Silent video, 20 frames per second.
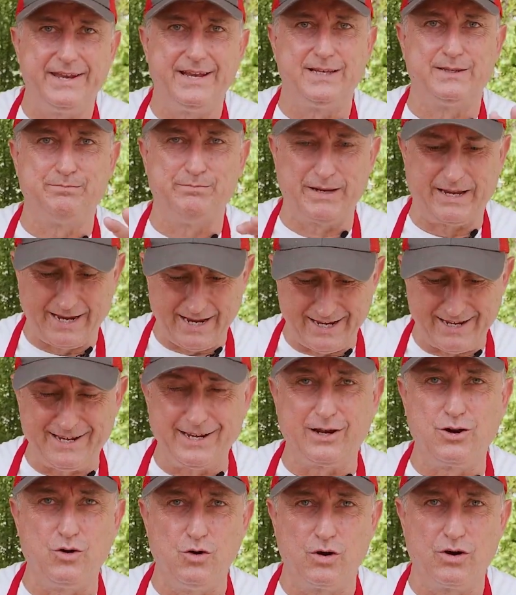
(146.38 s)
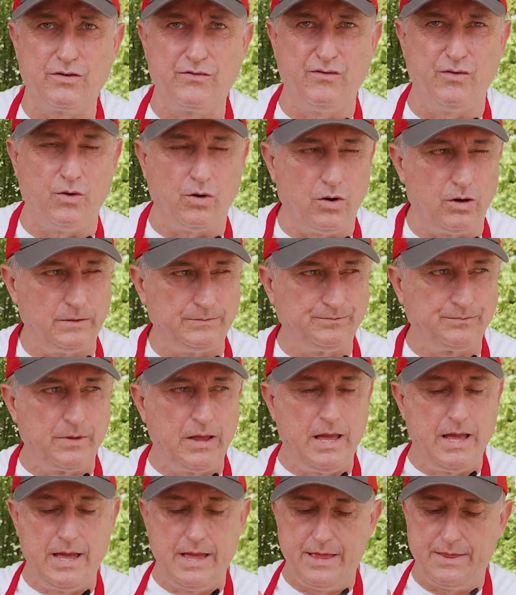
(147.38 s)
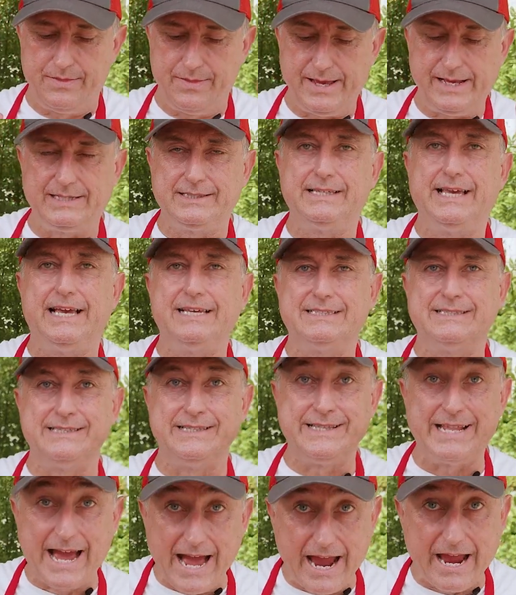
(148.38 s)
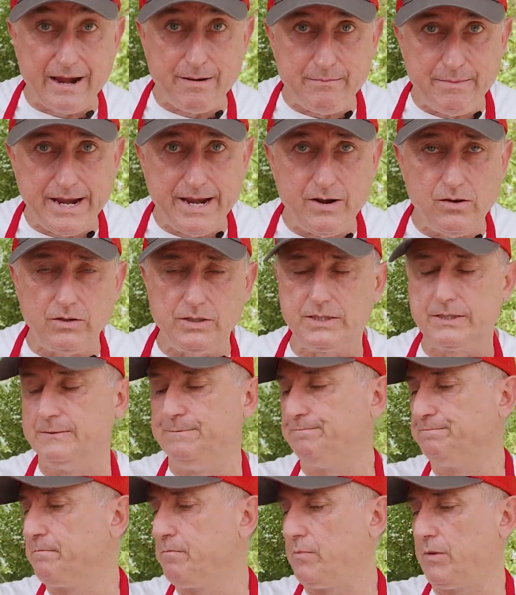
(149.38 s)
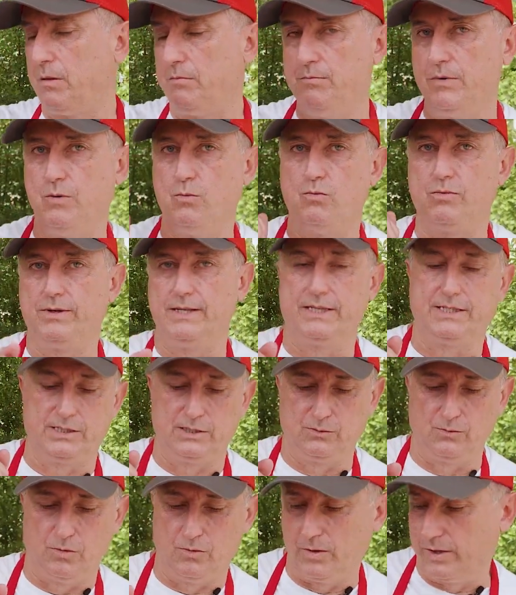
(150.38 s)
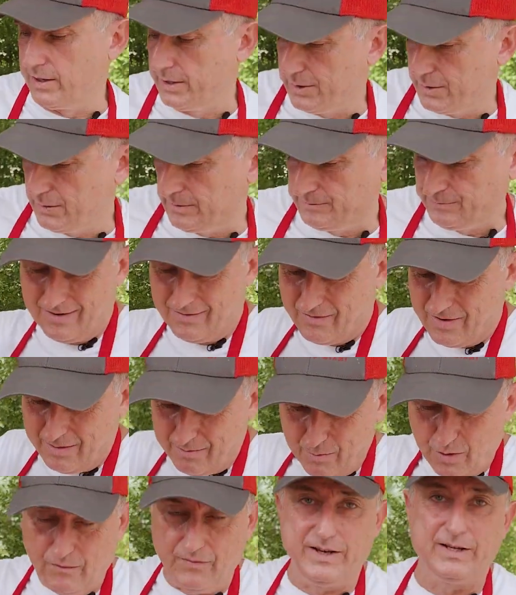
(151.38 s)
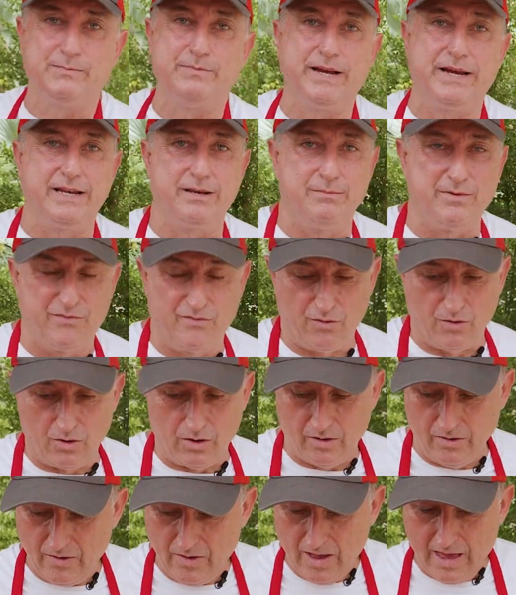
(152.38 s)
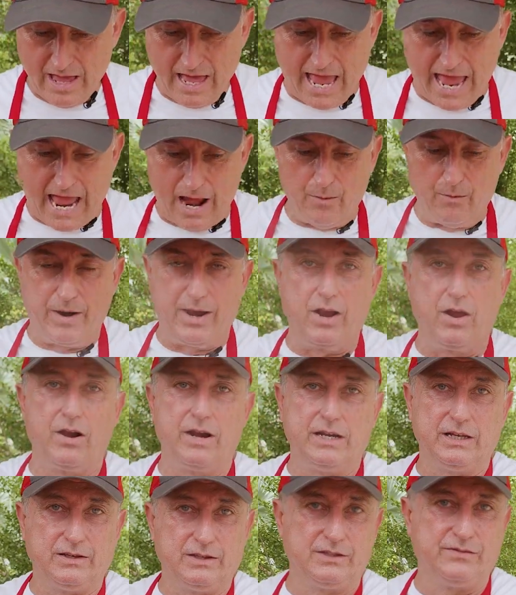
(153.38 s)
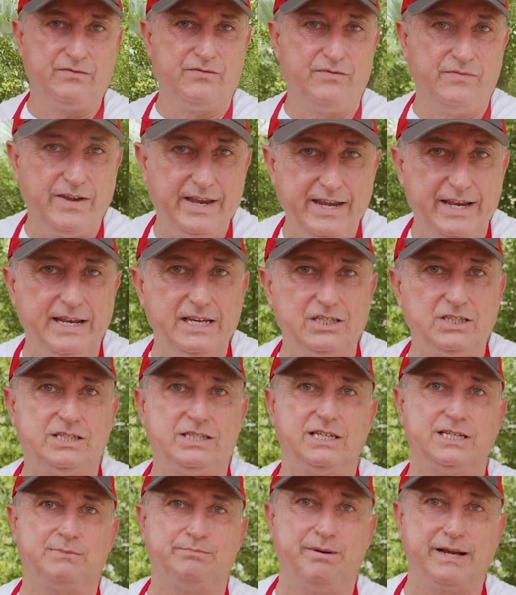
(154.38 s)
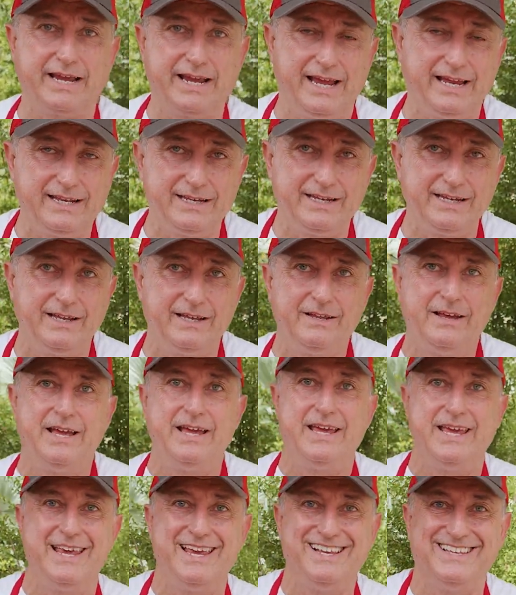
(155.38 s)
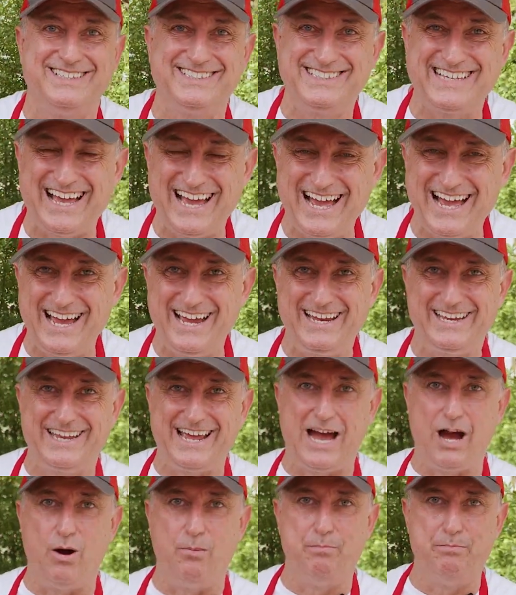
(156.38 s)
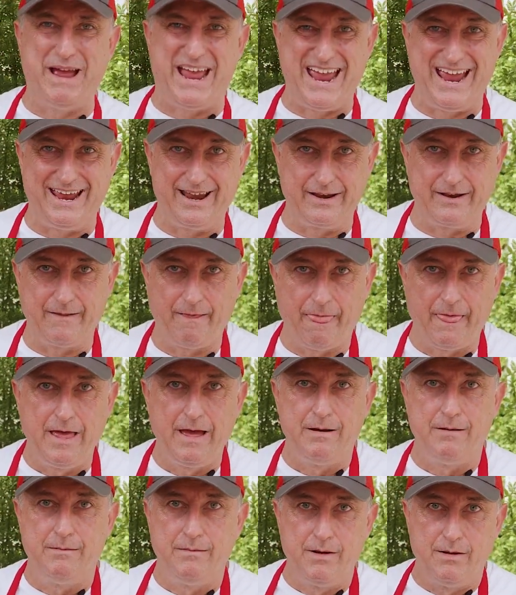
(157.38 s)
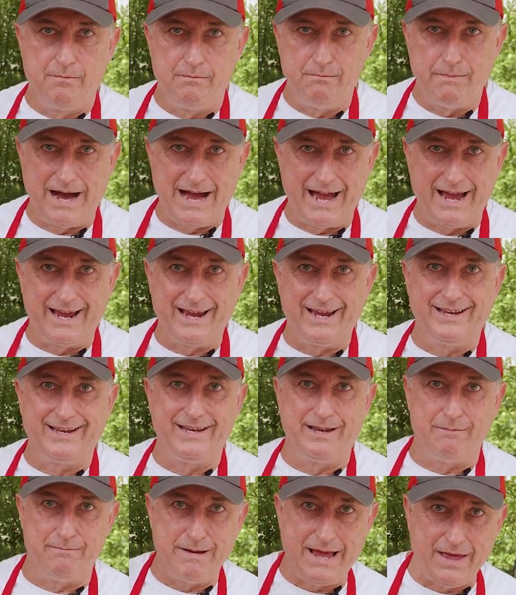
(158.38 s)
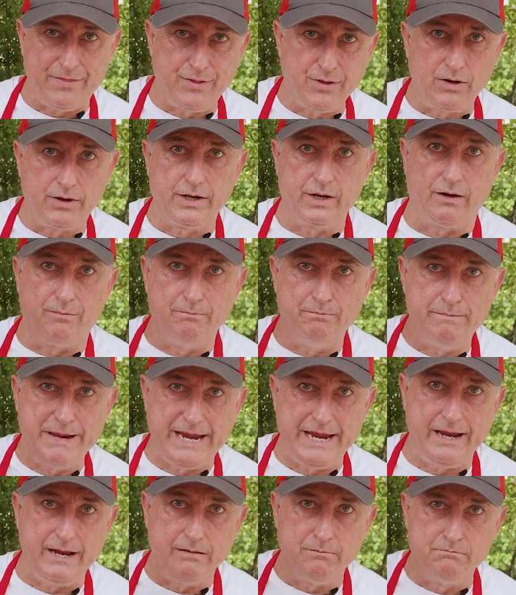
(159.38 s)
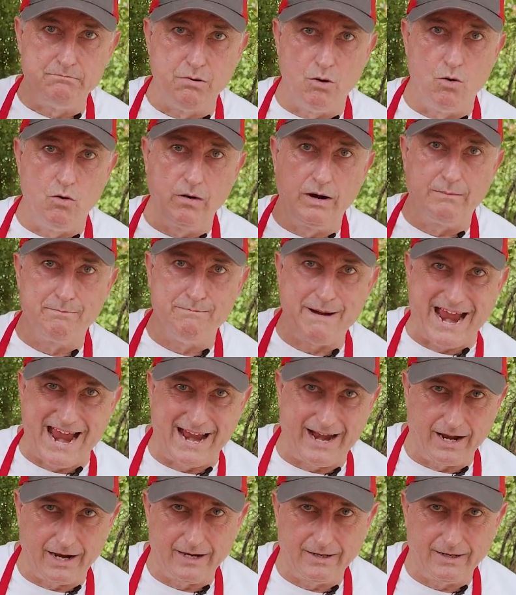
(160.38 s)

the spaghetti cook for, this says 9 minutes, but this is what we're gonna do. Remove the spaghetti before, and we're gonna finish the spaghetti inside our pan by the method of bing, boom, bang.